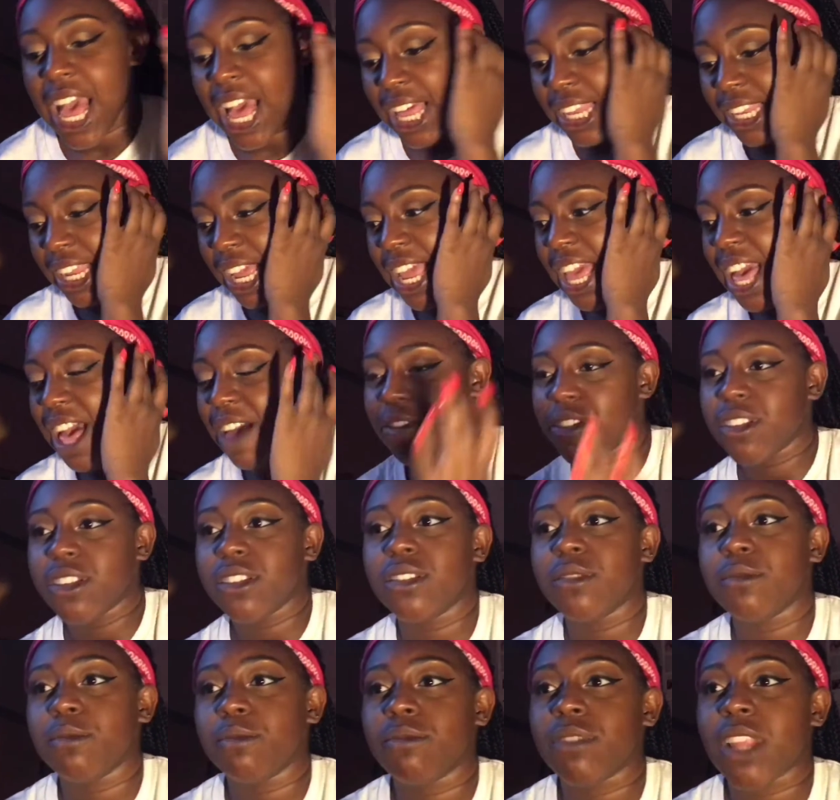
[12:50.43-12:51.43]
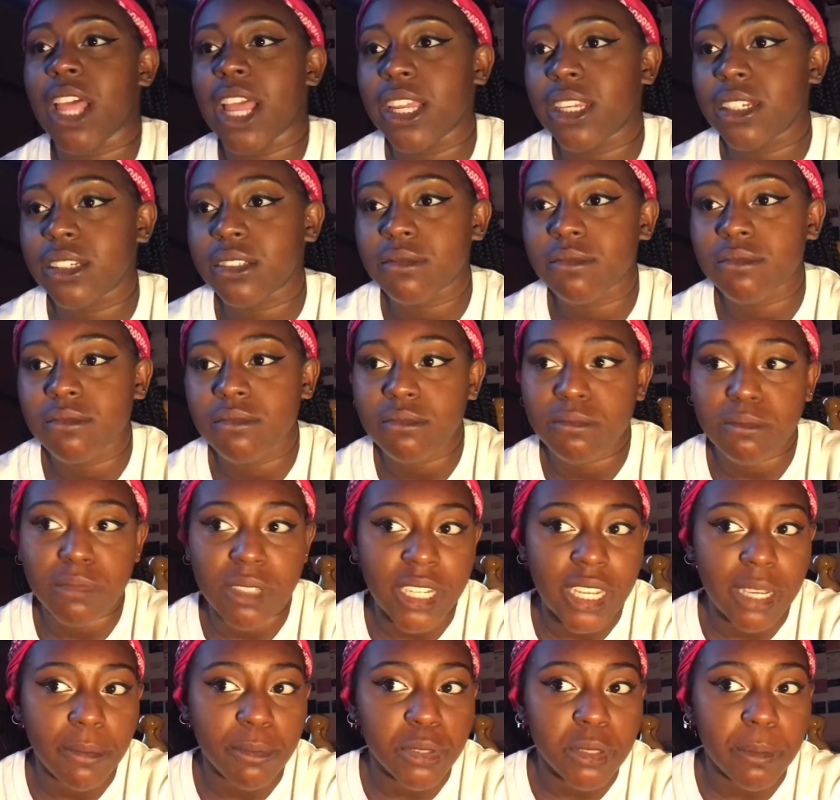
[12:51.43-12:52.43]
and I haven't like
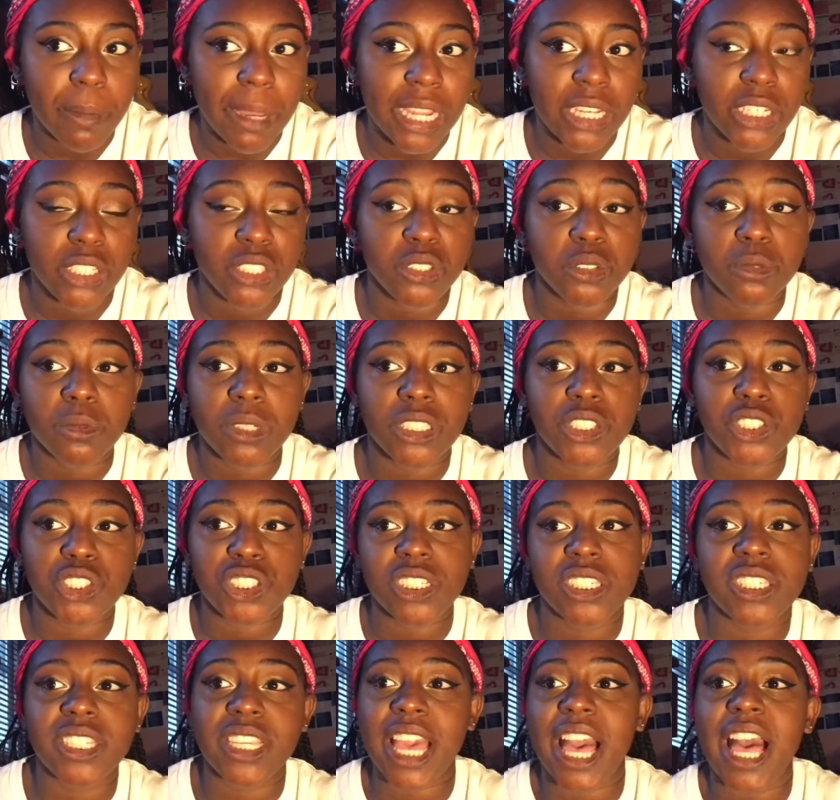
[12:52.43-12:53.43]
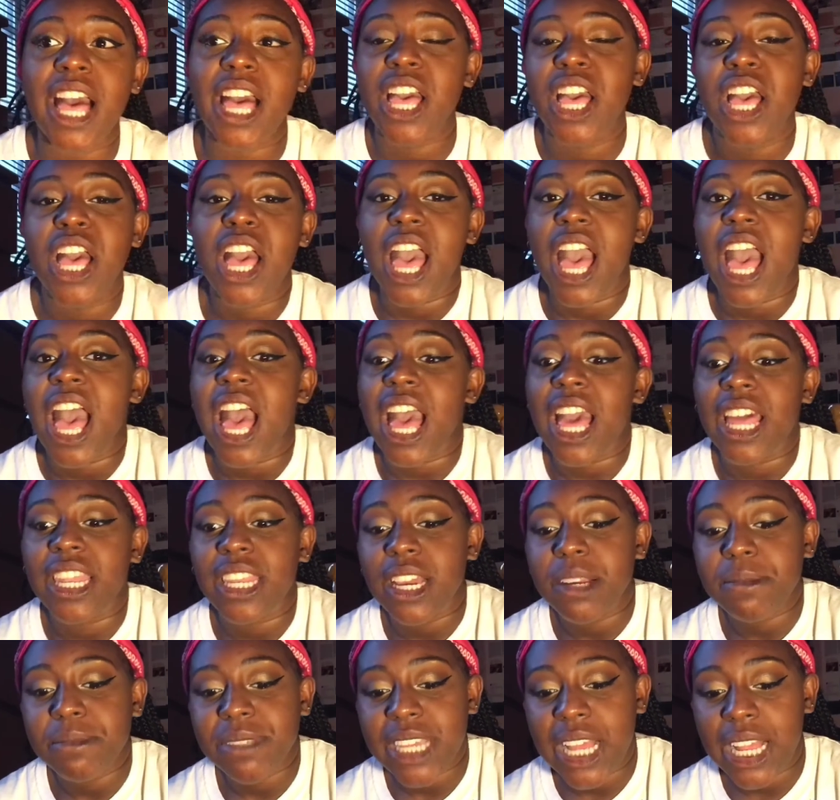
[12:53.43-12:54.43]
been able to buy a new one just yet. And
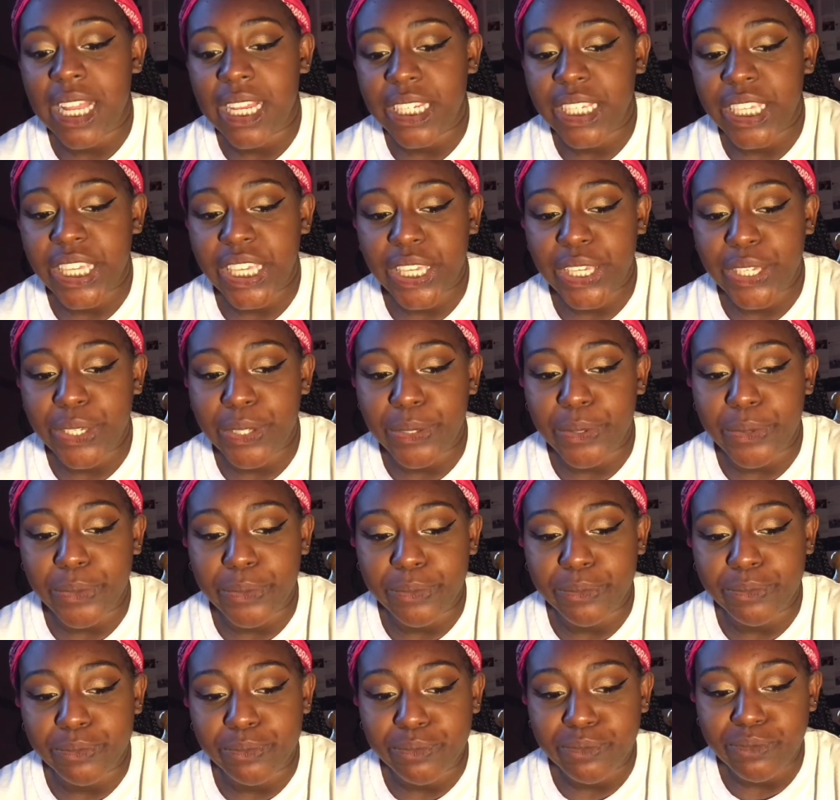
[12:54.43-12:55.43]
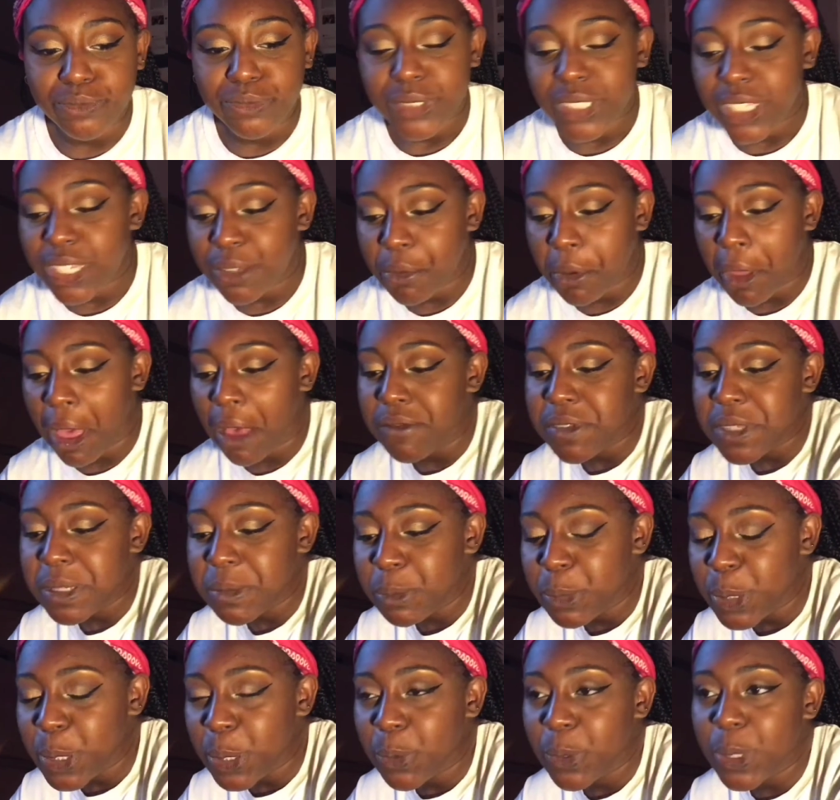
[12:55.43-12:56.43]
I'm telling you, if you have
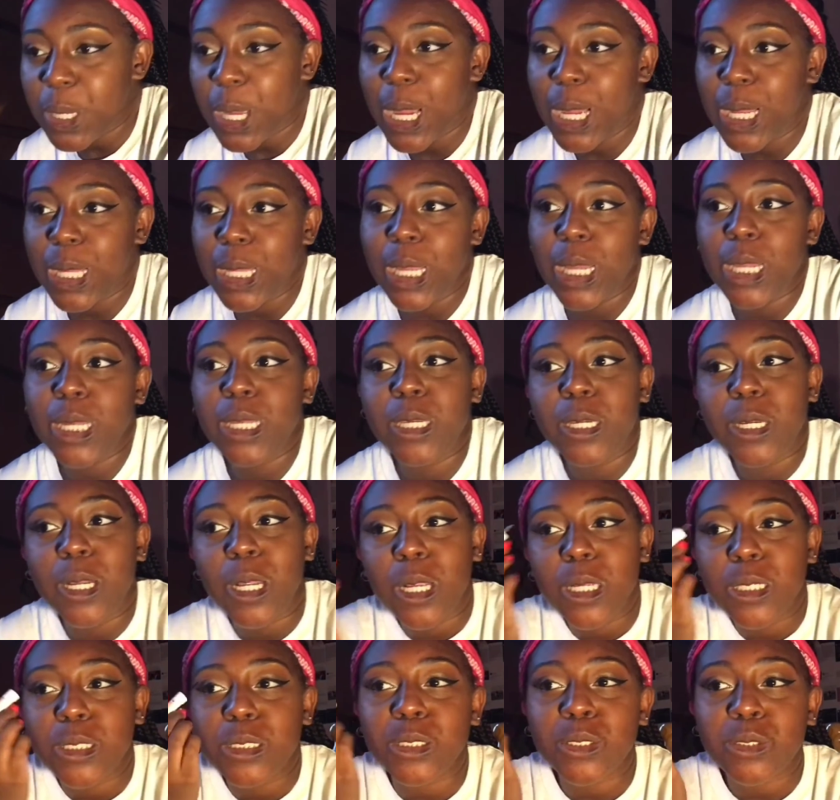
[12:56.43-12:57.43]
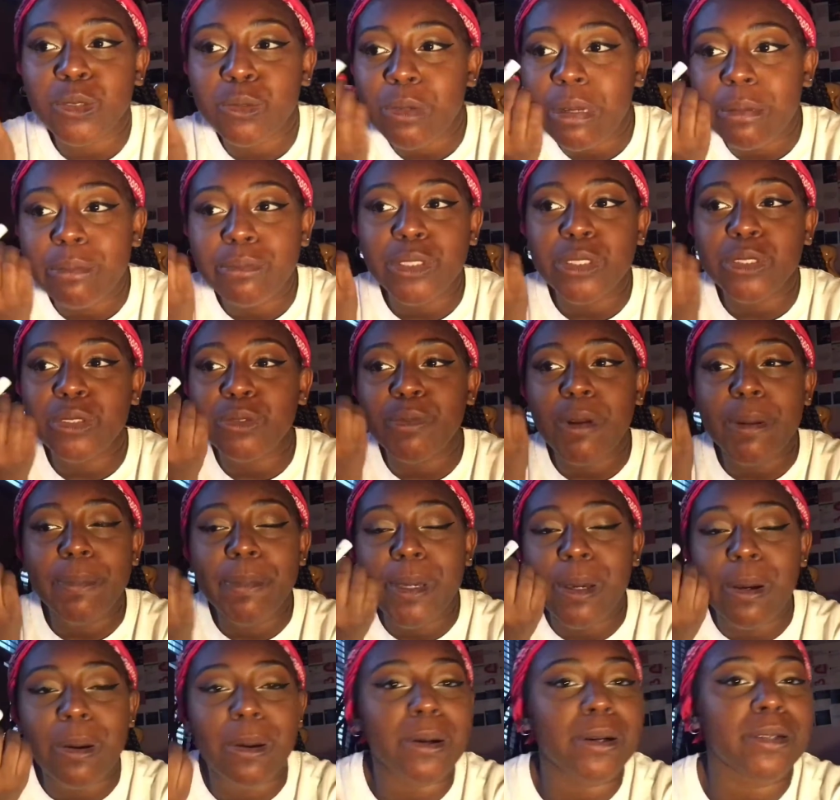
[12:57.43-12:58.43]
some liquid eyeliner, just rub
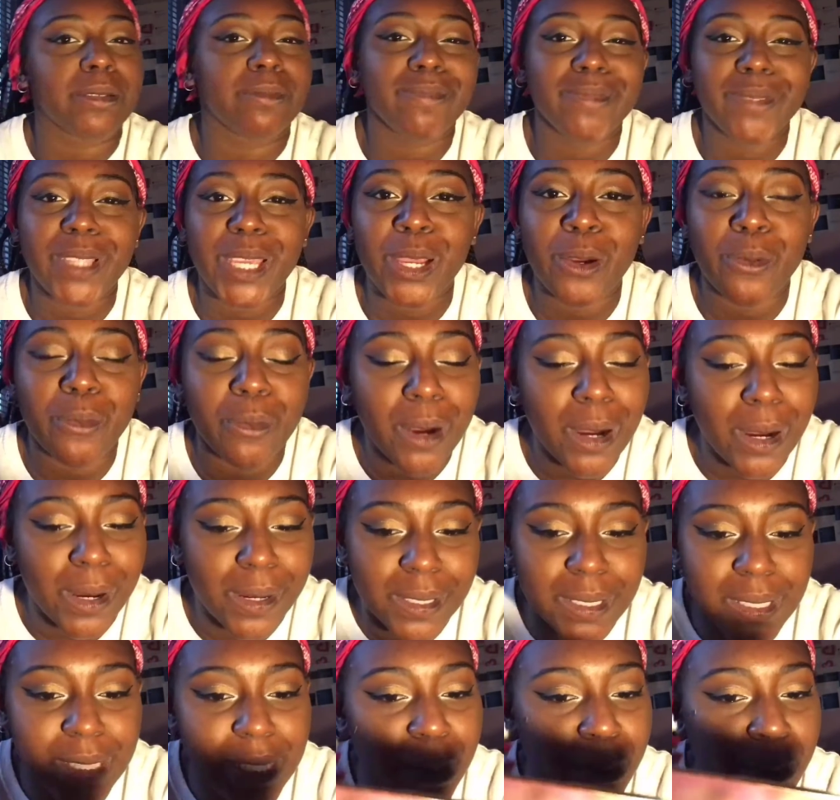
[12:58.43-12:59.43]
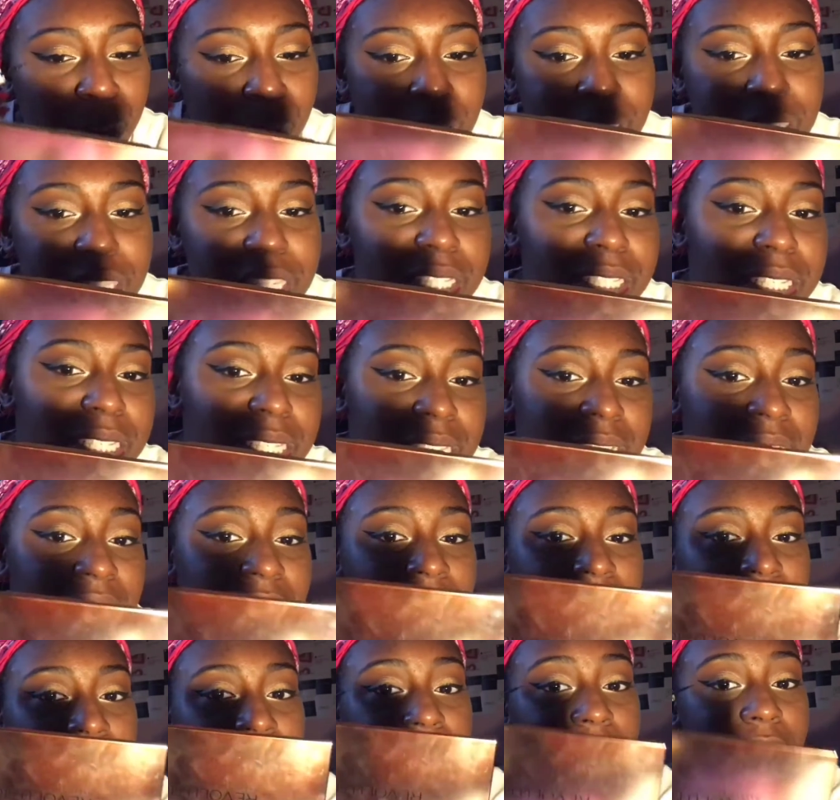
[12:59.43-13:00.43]
it on. It works. It works. It
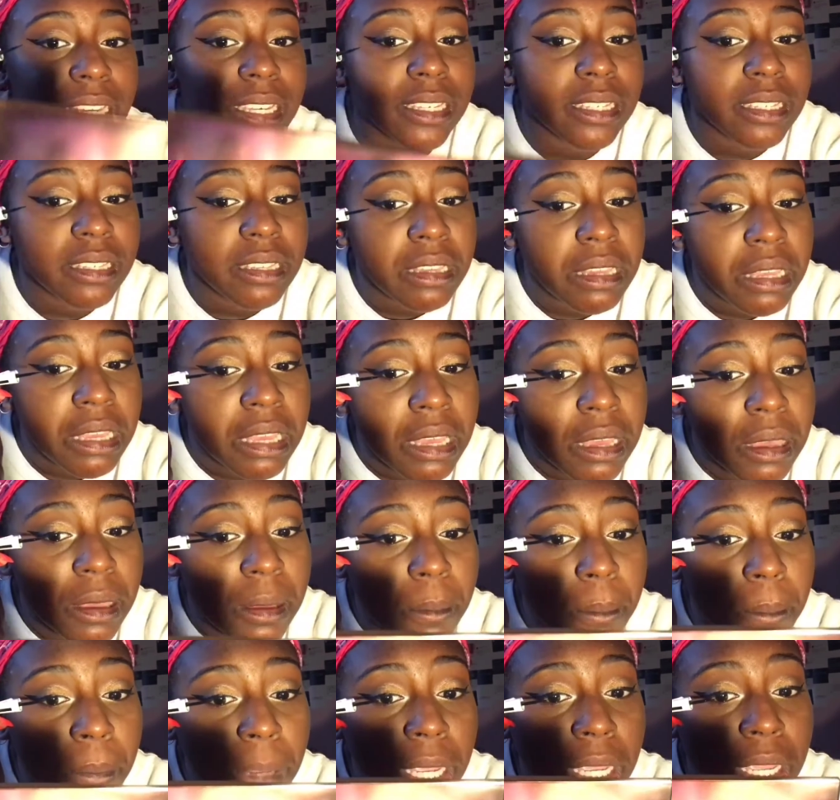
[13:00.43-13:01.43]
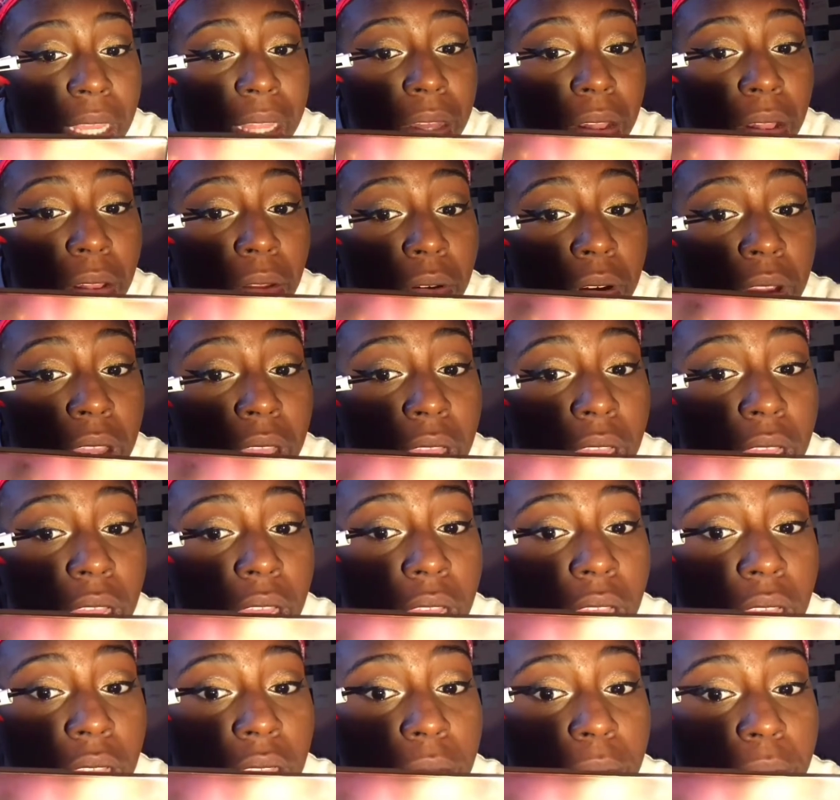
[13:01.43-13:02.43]
doesn't like make it
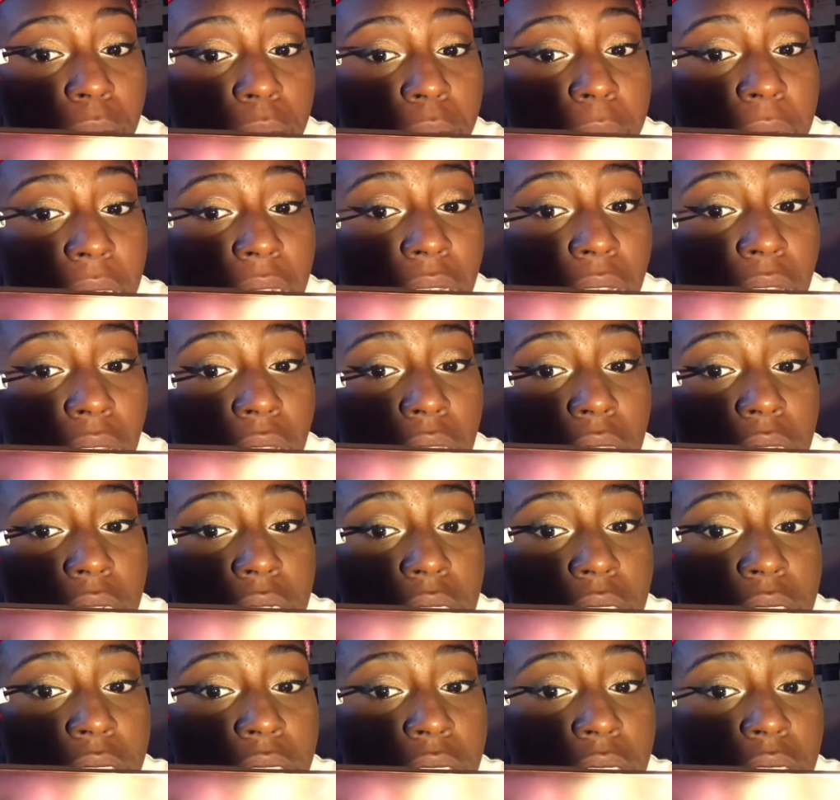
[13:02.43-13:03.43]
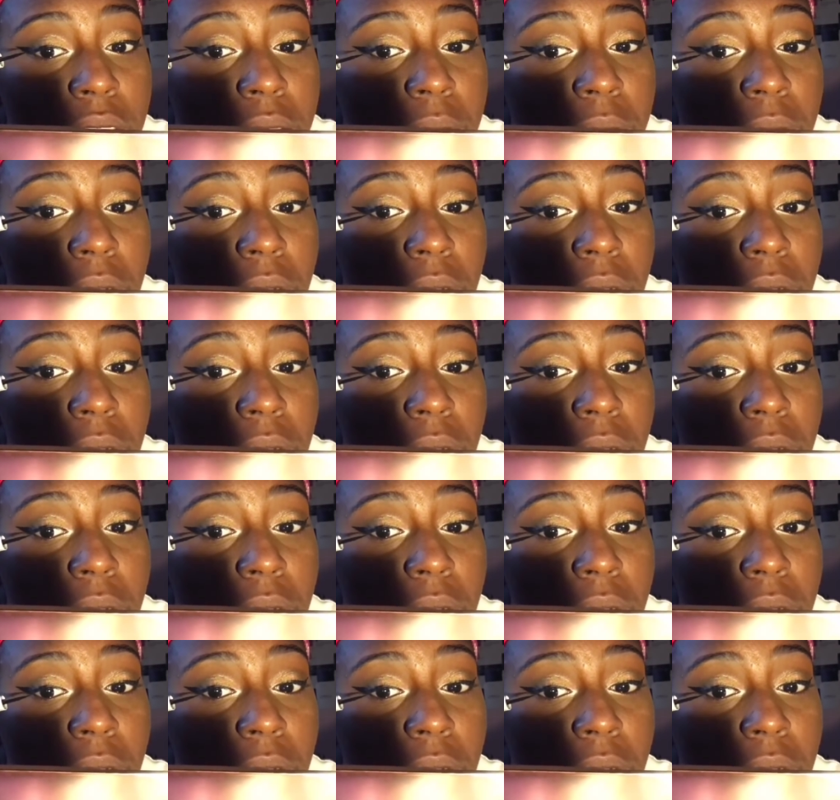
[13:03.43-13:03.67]
longer, but you know